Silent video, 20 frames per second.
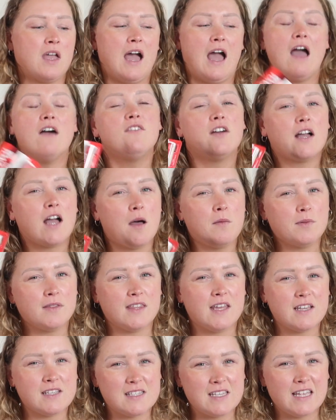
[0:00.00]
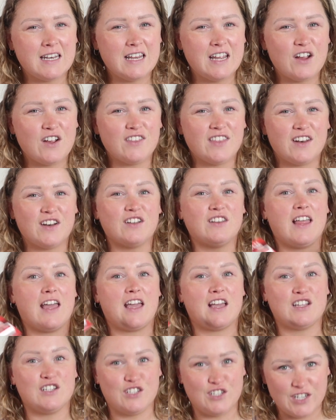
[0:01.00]
I have a couple things in here that are
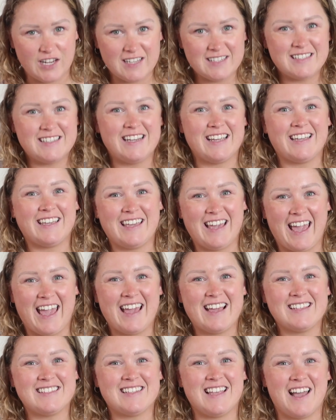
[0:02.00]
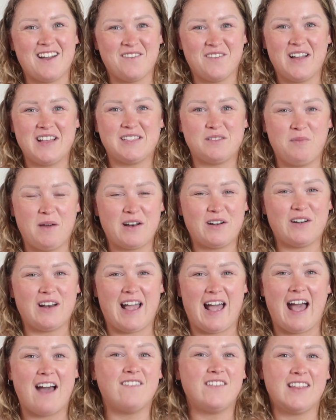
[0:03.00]
like just in case. It's better to
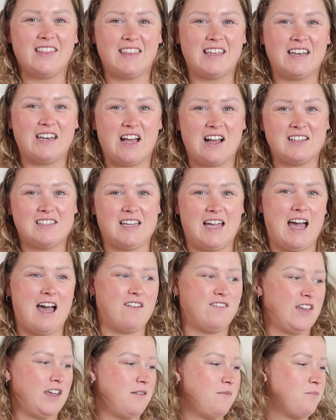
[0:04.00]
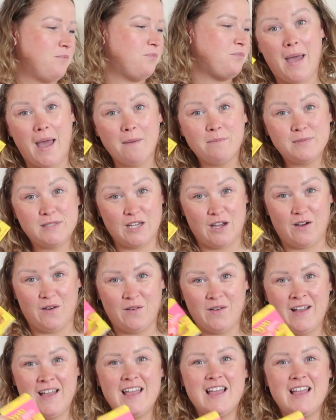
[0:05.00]
have it than not to have it. PEPTO.